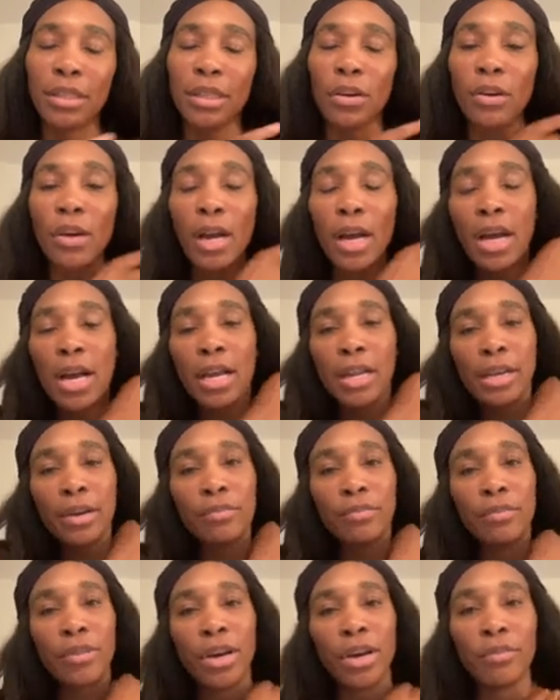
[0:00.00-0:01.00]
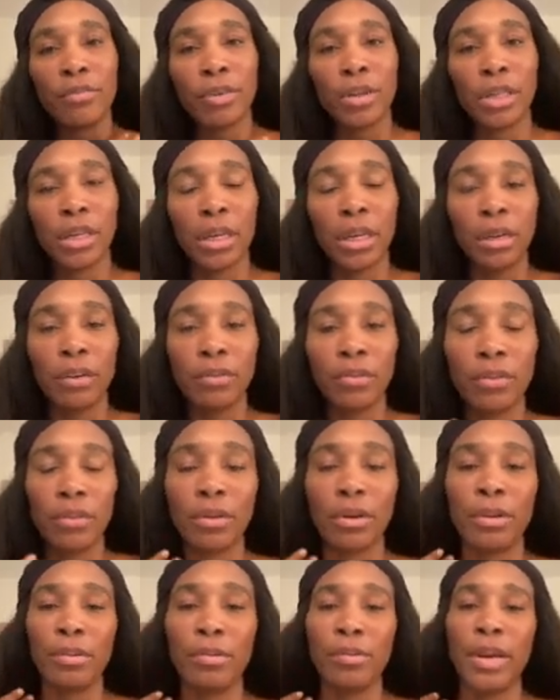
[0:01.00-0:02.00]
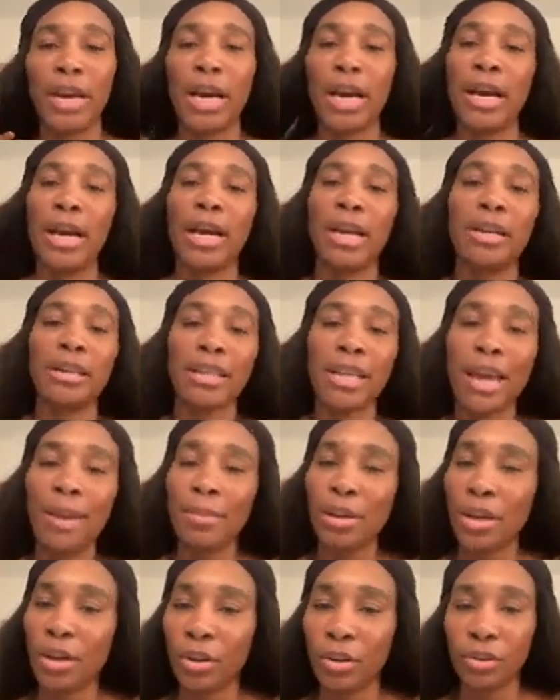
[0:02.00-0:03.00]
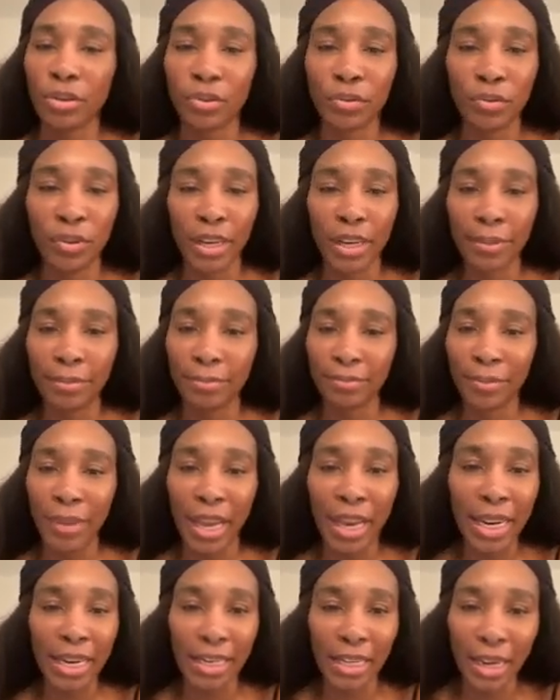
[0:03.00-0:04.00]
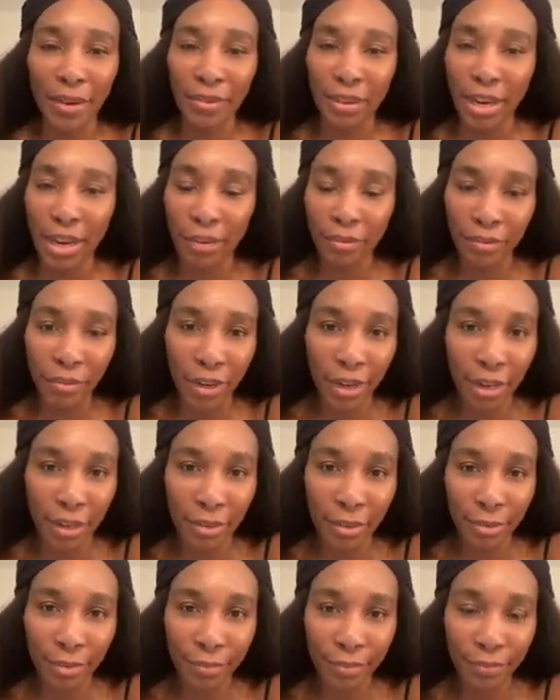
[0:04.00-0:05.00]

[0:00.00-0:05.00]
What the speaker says: So, Colin, what we're looking for when we hire, it's got to be a culture fit. I like to have a lot of fun.